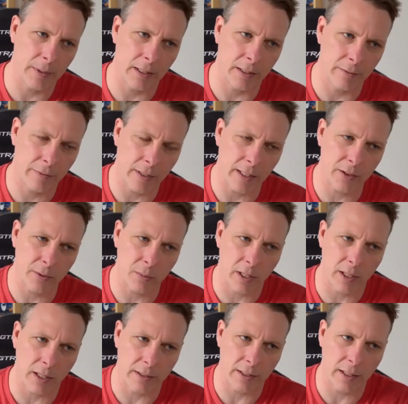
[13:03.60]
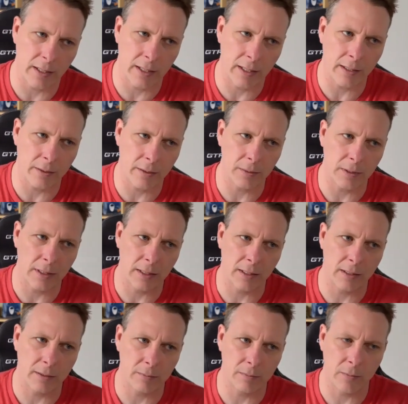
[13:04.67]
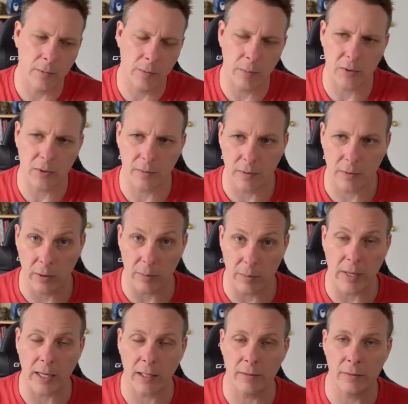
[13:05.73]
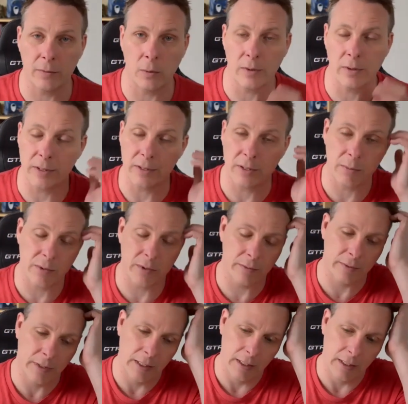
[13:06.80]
Frank is working on that now. We've been sort of going back and forth in terms of